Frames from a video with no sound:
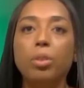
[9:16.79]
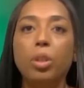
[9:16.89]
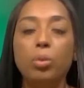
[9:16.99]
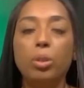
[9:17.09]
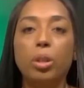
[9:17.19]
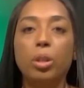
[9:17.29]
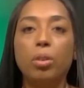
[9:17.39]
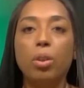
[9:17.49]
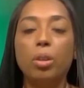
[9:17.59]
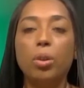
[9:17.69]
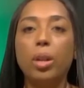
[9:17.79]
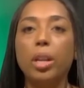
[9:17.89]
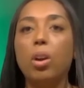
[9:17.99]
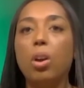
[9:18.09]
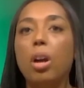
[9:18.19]
user on a
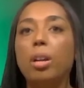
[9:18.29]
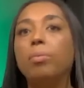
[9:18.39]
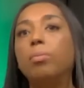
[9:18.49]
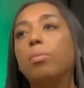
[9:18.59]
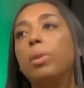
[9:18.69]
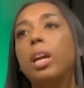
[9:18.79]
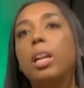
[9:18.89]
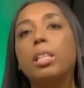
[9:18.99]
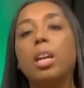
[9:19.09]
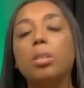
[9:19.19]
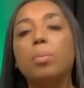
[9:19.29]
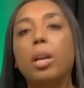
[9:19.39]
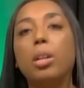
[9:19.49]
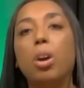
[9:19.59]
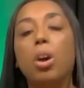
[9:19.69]
credit card. We kind of talked
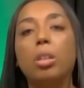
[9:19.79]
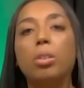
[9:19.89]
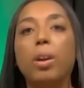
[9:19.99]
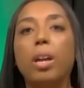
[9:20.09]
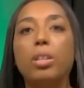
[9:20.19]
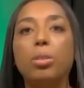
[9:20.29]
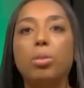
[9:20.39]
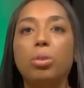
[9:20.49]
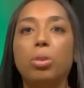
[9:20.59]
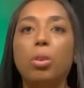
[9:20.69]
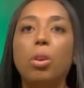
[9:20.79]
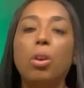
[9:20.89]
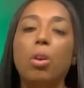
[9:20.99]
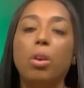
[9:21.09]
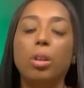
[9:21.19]
about an authorized user
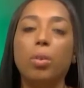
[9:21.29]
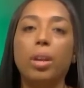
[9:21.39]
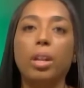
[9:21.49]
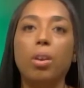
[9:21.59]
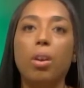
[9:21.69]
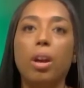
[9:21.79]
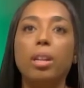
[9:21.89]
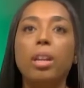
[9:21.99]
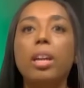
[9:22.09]
on a credit card.